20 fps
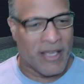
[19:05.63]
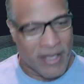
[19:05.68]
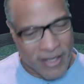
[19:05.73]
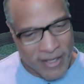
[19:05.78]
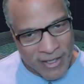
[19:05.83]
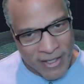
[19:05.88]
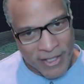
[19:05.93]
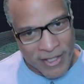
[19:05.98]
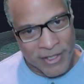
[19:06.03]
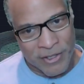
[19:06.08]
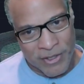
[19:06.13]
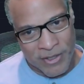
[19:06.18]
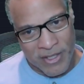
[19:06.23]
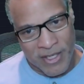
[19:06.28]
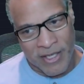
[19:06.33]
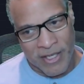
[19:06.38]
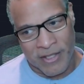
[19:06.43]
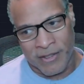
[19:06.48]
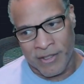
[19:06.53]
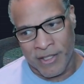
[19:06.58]
and
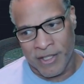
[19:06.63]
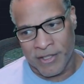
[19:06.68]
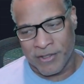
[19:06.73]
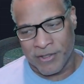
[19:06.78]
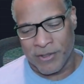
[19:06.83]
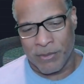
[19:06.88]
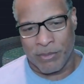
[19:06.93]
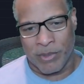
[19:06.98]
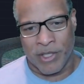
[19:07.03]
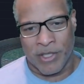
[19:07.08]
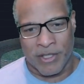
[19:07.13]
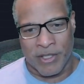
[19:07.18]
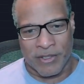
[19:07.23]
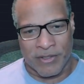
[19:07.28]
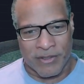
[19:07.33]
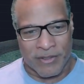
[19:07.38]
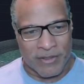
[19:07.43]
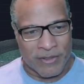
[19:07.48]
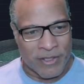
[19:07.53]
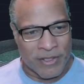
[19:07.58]
let the bot,
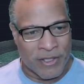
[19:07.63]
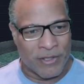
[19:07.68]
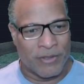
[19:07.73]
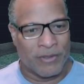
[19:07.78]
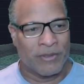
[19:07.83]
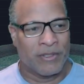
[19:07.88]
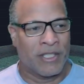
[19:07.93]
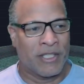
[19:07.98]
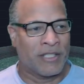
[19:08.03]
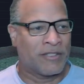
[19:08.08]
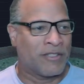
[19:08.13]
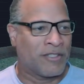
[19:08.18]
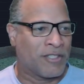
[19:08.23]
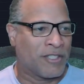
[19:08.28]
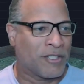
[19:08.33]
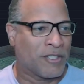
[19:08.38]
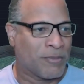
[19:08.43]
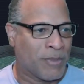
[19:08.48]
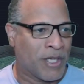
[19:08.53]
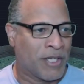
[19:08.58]
you know, let the
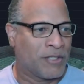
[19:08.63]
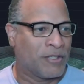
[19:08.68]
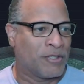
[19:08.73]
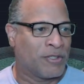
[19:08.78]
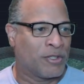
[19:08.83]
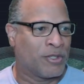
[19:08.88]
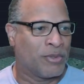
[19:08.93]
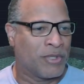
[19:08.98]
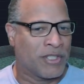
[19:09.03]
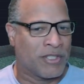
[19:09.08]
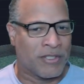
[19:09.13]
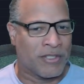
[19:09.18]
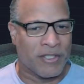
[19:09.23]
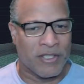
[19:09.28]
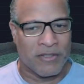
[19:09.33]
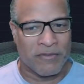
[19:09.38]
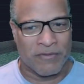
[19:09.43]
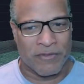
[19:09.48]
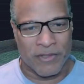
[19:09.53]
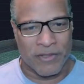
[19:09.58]
synth miner do its
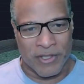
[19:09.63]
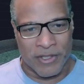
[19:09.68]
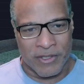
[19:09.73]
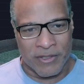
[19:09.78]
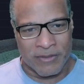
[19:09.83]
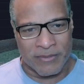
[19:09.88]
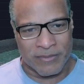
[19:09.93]
thing for you.